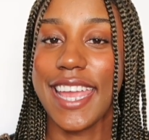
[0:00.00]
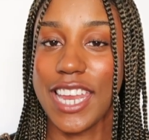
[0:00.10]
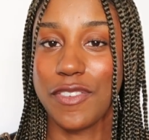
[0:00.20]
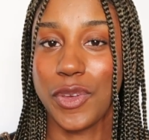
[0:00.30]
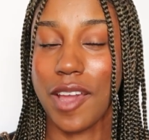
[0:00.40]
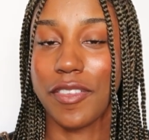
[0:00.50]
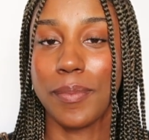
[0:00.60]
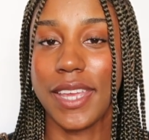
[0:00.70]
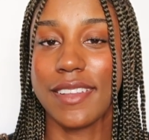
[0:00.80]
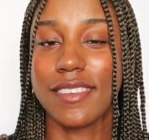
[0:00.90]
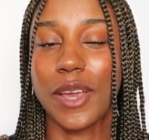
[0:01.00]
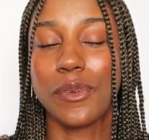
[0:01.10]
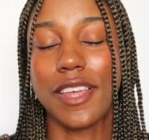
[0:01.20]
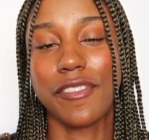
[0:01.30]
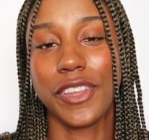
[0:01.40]
and if you have the means, I
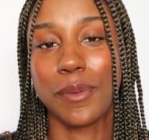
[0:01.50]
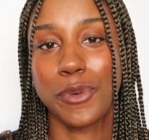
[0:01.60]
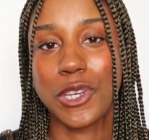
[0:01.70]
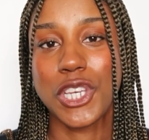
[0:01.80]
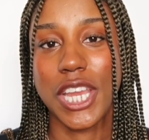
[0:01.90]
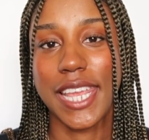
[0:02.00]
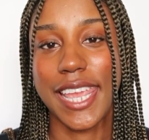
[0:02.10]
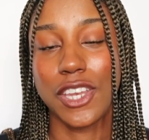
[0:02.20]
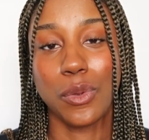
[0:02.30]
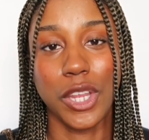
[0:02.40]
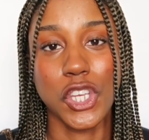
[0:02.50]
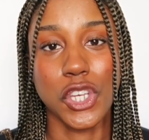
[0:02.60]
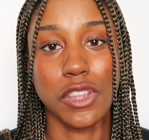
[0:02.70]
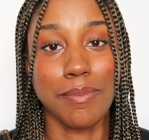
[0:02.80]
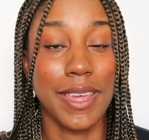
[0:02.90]
would definitely appreciate a
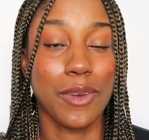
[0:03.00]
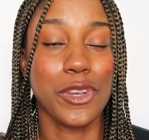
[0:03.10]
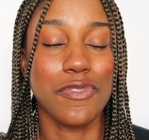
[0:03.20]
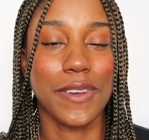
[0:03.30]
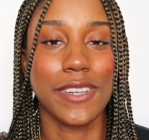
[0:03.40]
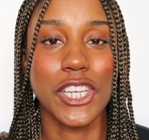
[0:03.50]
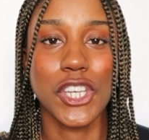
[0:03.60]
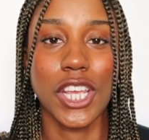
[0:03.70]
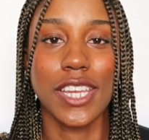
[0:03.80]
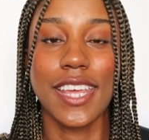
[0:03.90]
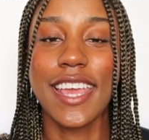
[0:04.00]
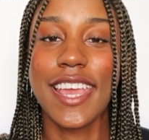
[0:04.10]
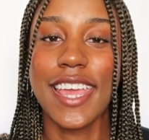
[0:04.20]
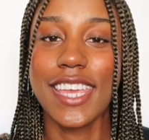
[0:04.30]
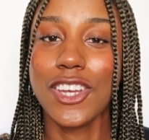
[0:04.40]
donation to the Make-A-Wish Foundation
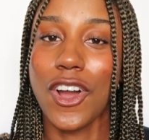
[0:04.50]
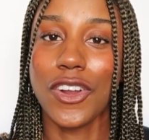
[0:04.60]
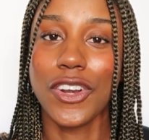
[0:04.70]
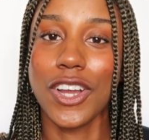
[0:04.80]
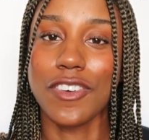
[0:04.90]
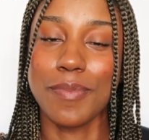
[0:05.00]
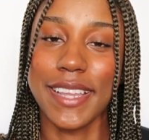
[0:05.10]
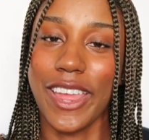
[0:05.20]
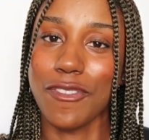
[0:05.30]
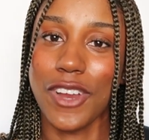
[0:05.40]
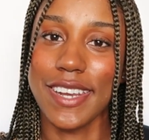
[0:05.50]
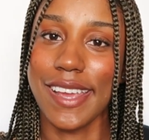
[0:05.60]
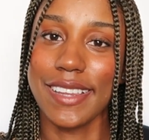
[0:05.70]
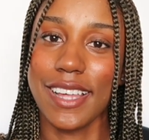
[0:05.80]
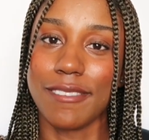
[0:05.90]
in honor of my late friend
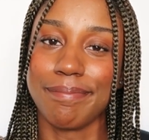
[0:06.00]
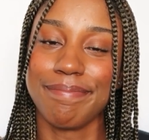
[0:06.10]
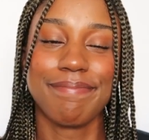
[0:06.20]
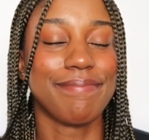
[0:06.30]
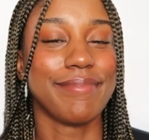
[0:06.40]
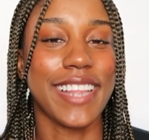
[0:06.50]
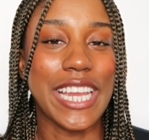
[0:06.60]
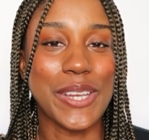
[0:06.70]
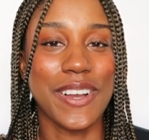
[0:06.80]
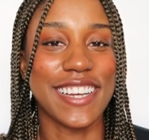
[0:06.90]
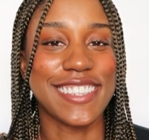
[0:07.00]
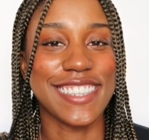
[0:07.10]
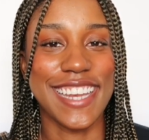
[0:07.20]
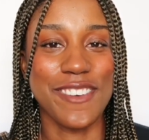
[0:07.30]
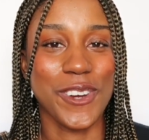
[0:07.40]
Nyla. Thank you
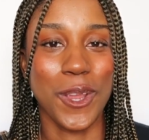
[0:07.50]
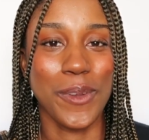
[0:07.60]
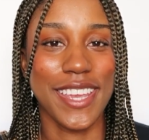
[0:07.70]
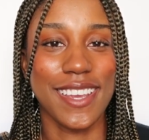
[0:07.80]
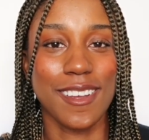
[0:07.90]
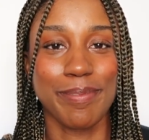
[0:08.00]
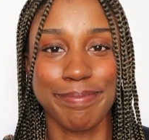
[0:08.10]
guys, and have a great week.